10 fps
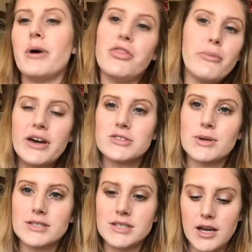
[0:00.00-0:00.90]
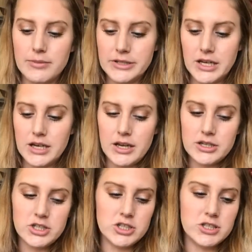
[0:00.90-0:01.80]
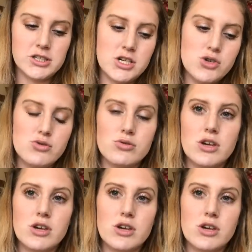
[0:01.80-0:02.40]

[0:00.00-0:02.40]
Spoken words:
But the best way to stay updated is just to